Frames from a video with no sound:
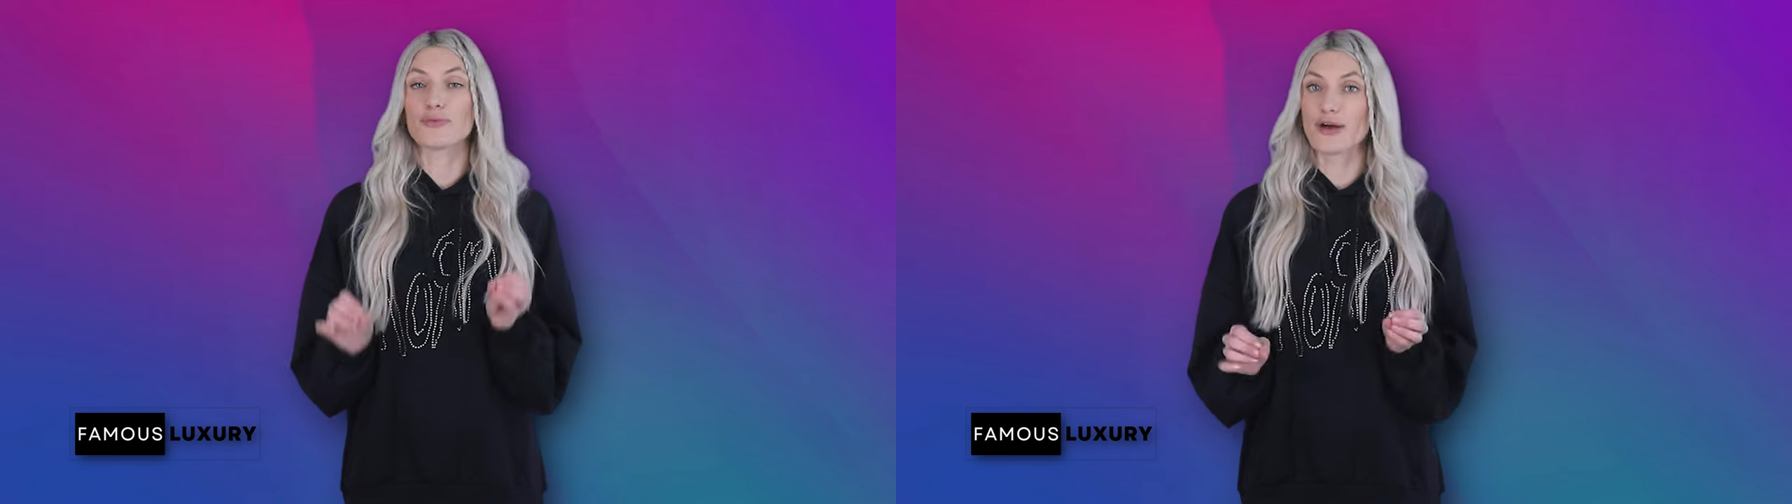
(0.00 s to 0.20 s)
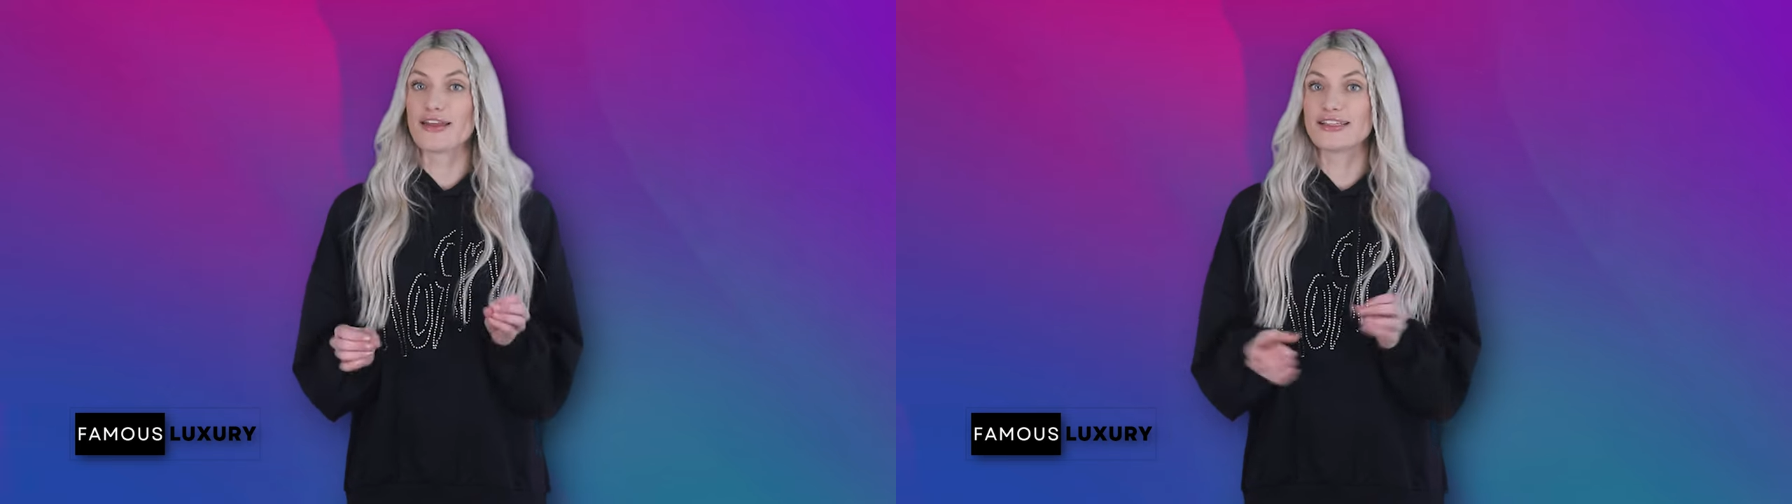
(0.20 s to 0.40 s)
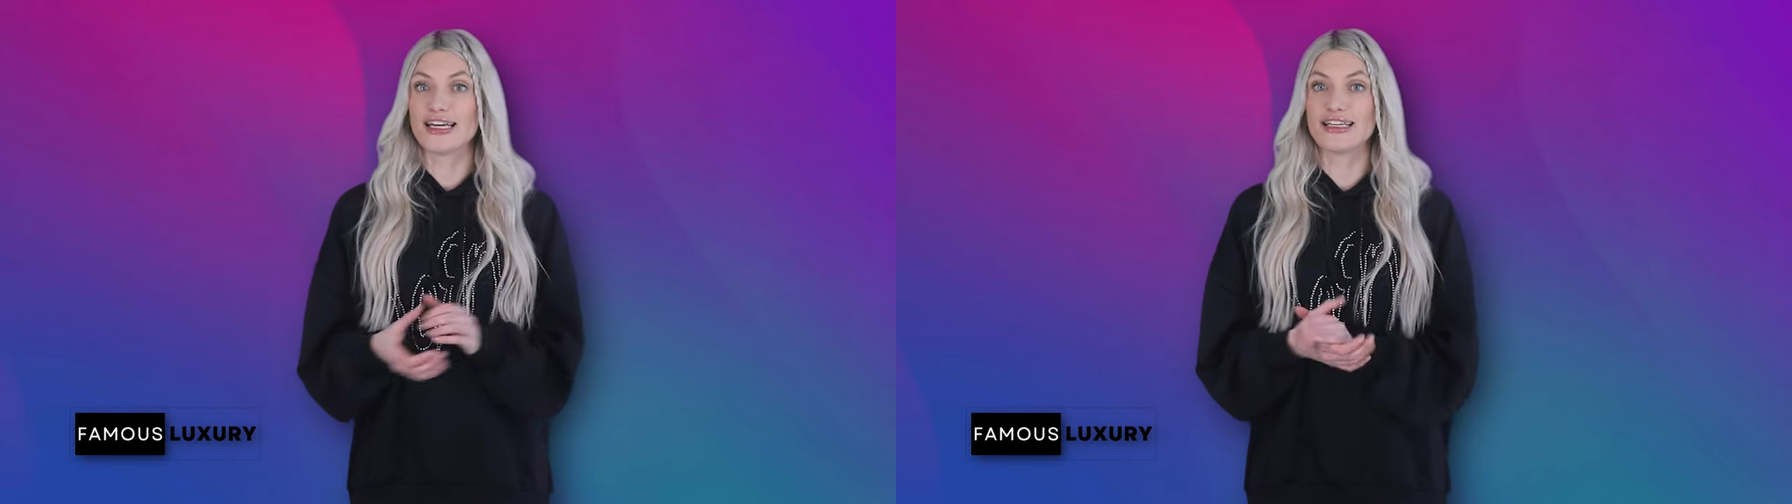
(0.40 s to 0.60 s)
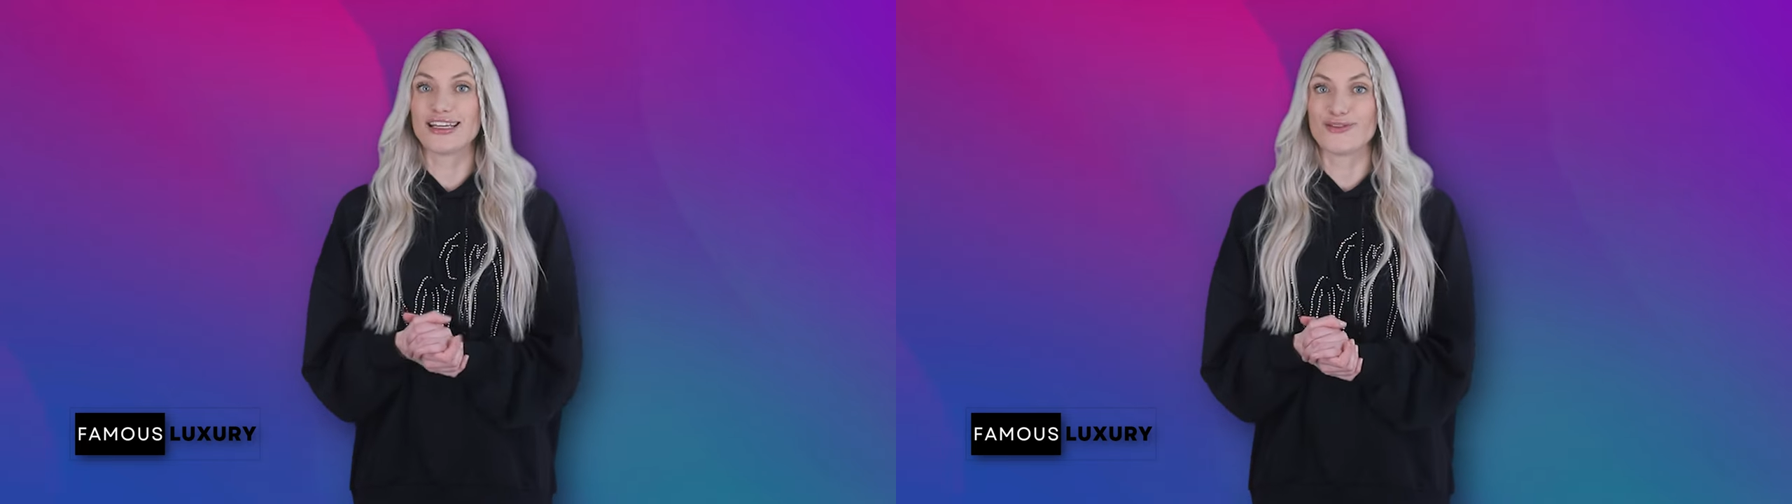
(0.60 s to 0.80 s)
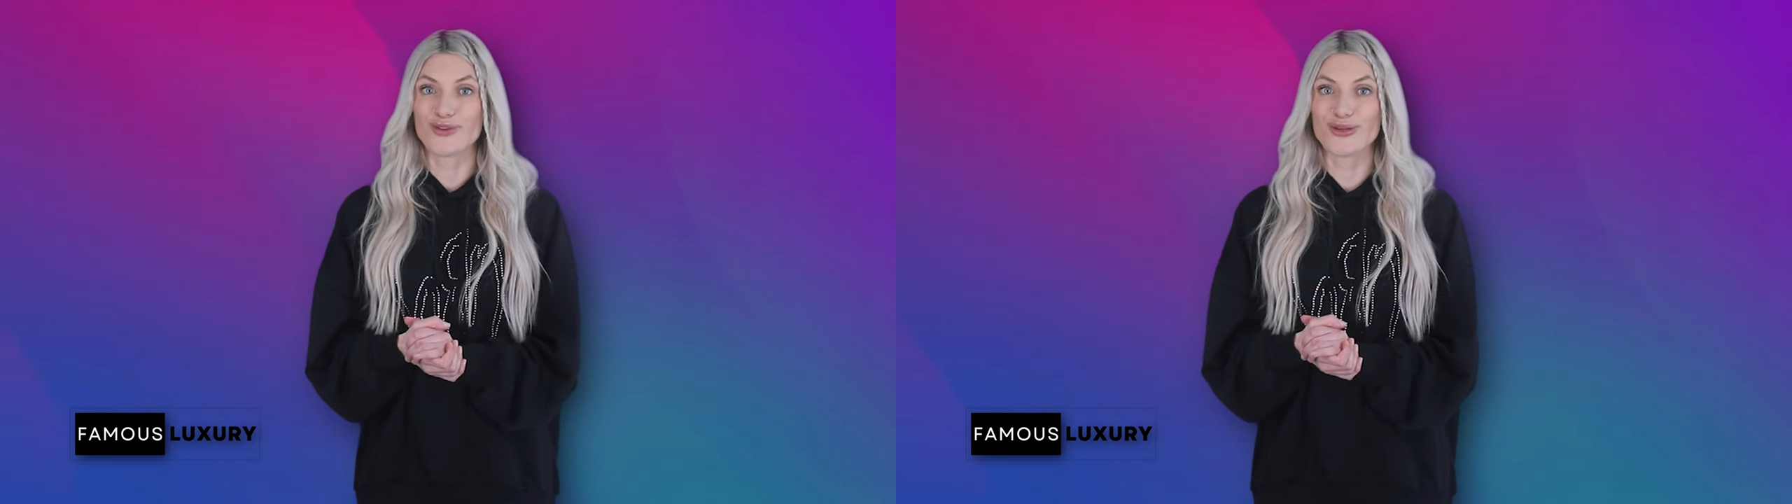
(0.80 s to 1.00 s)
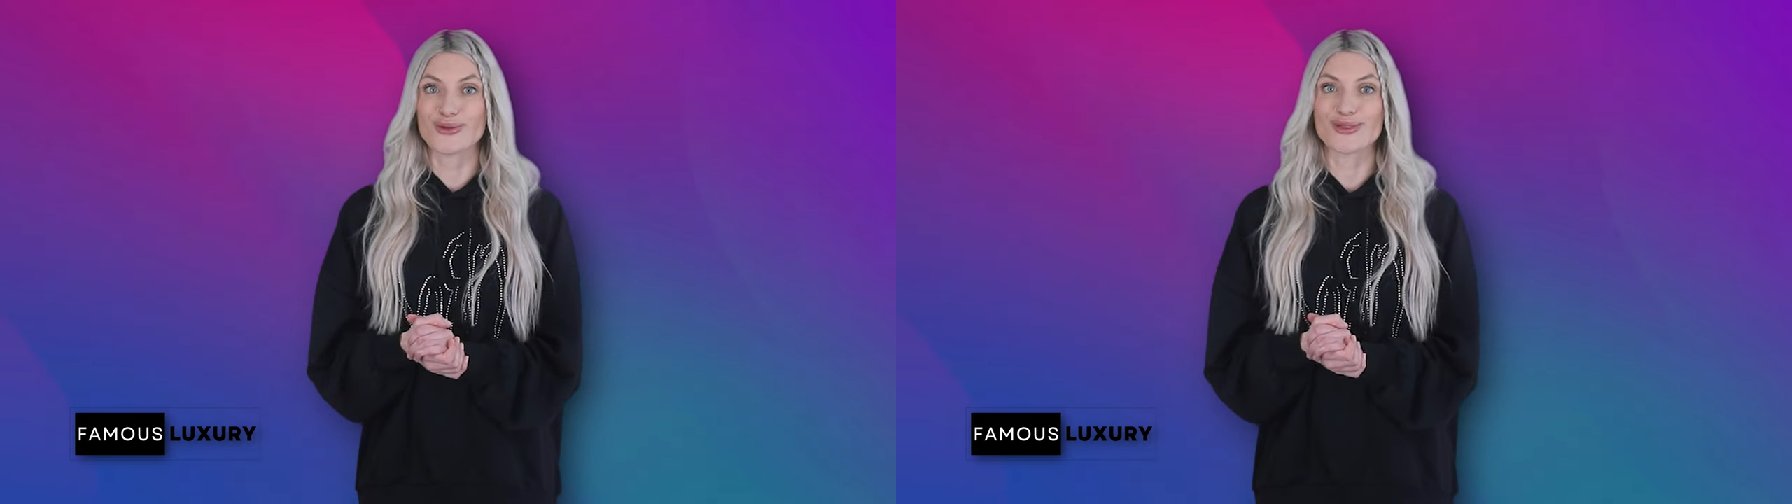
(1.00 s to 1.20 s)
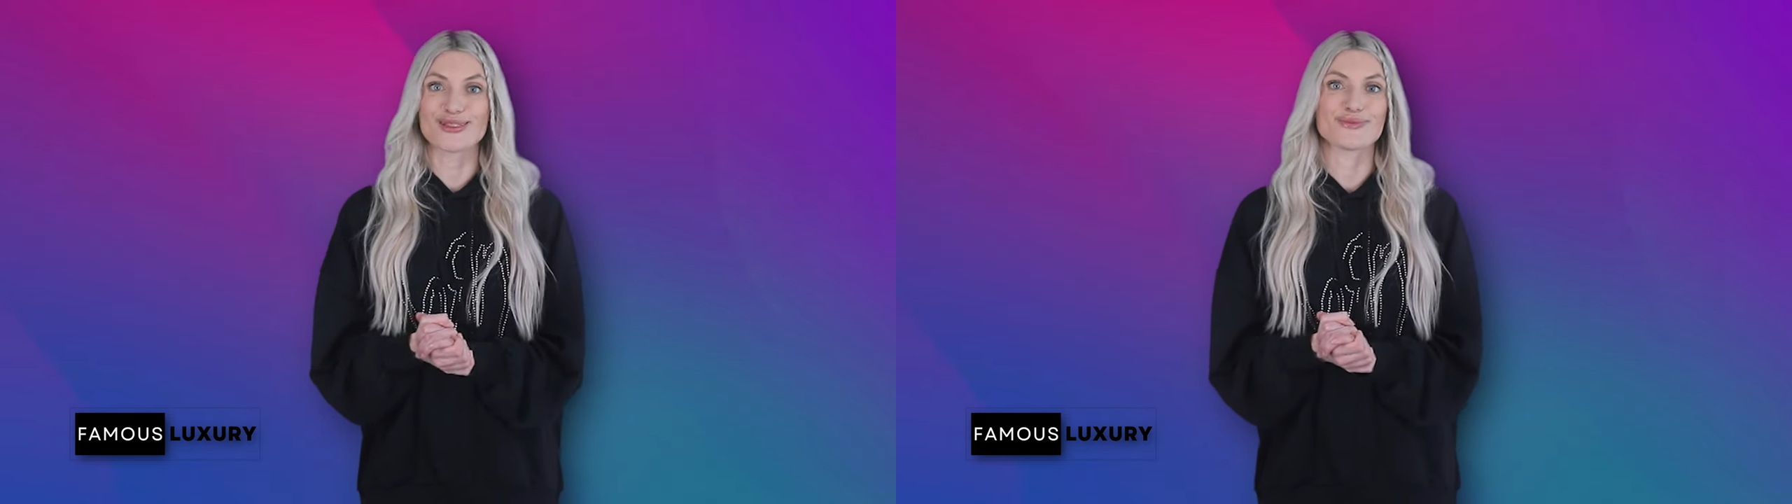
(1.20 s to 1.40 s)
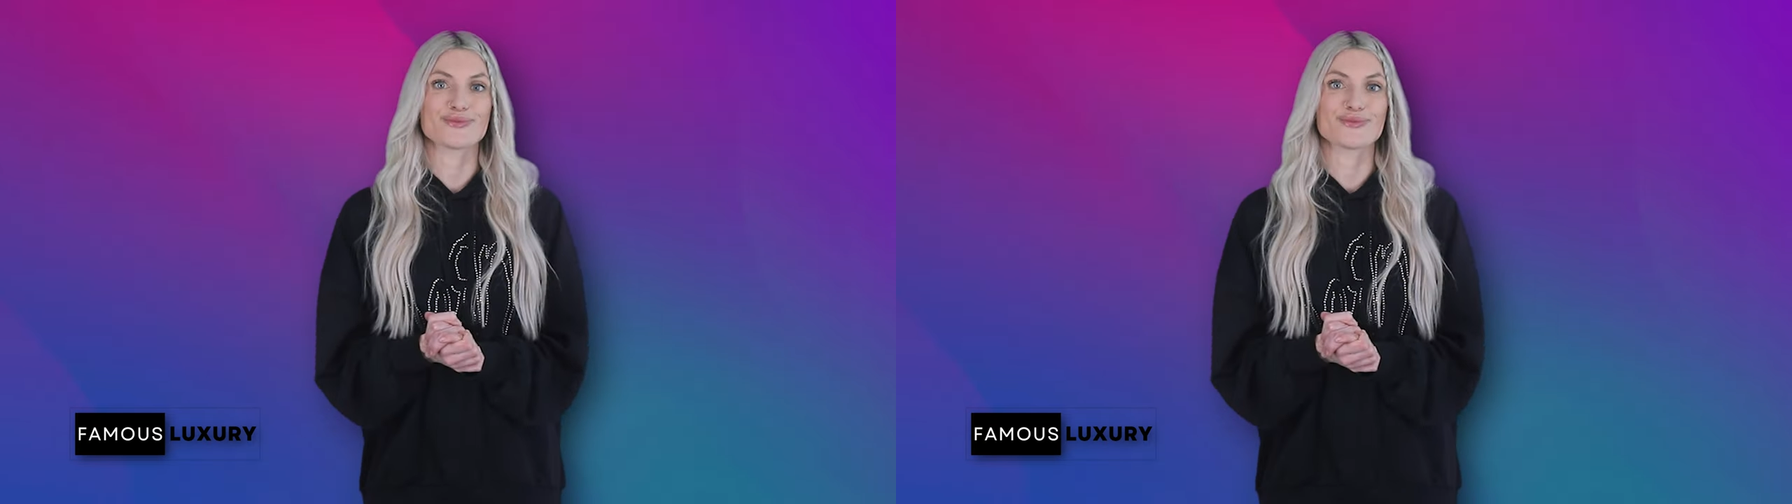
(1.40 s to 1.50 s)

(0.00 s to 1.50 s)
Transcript: breathtaking views.